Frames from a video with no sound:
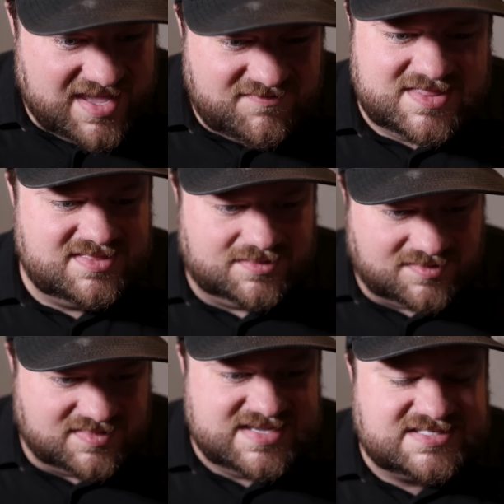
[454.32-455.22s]
given
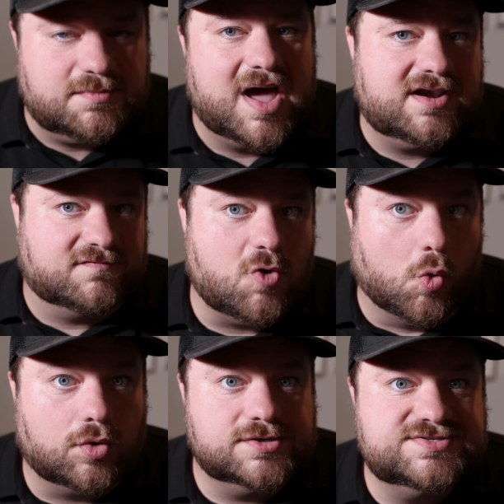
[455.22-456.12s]
this amount of
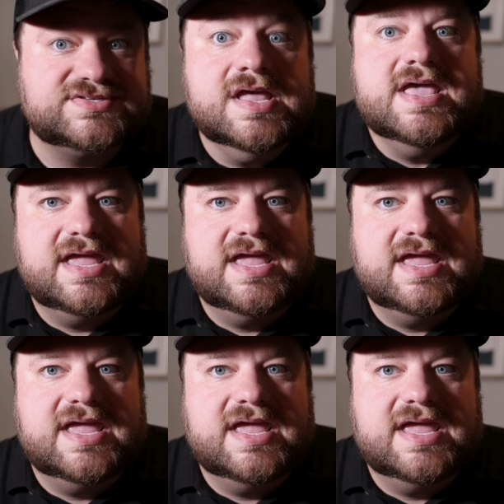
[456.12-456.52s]
cores,